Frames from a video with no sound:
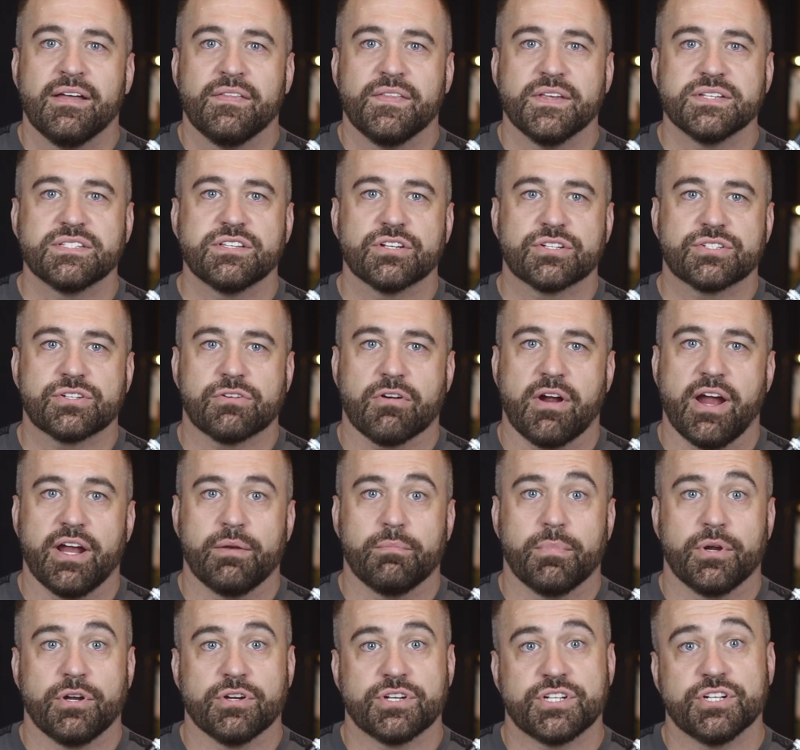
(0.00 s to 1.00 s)
this looks
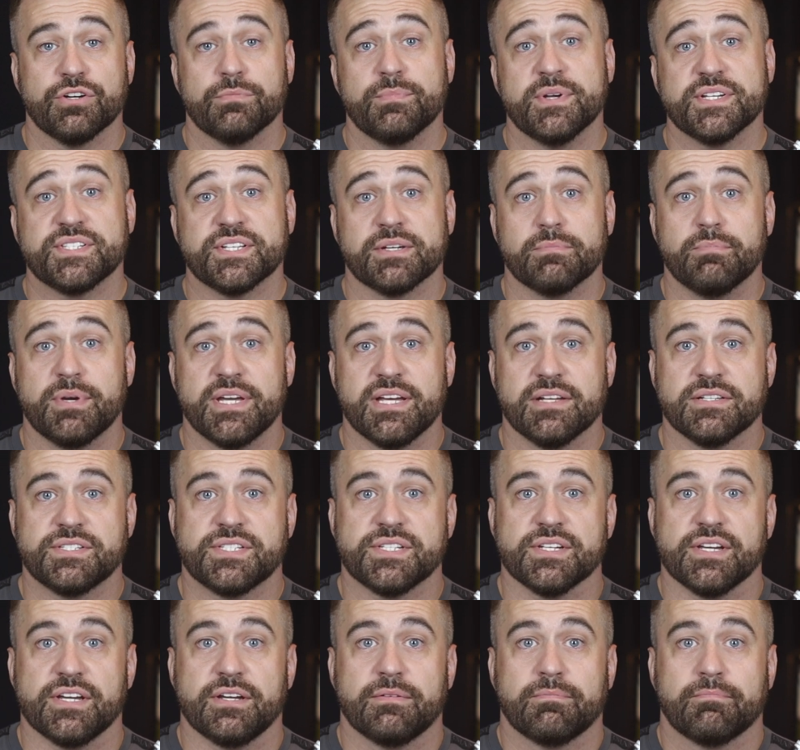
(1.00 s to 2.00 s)
great, but you're still missing B and
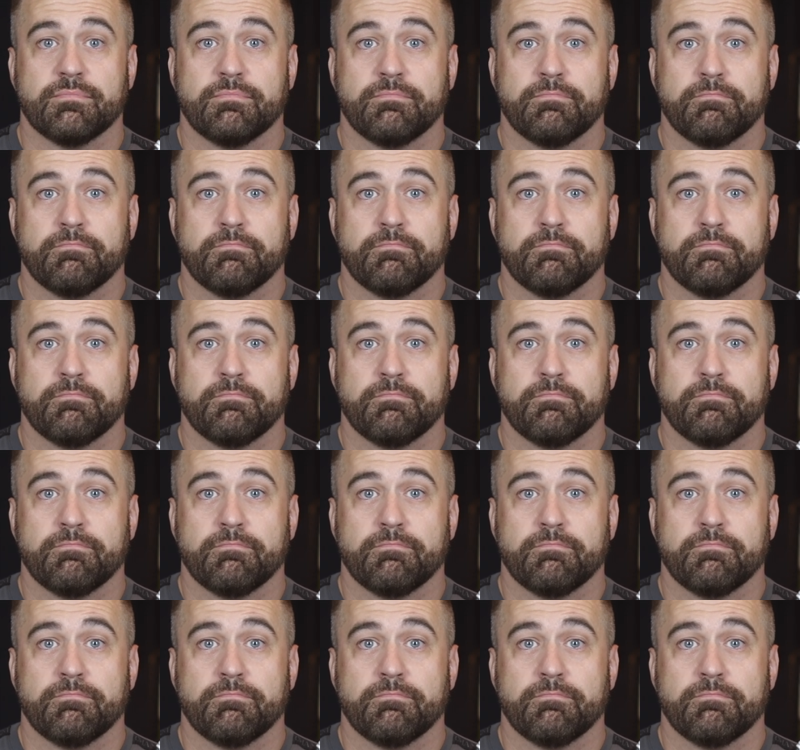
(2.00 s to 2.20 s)
C.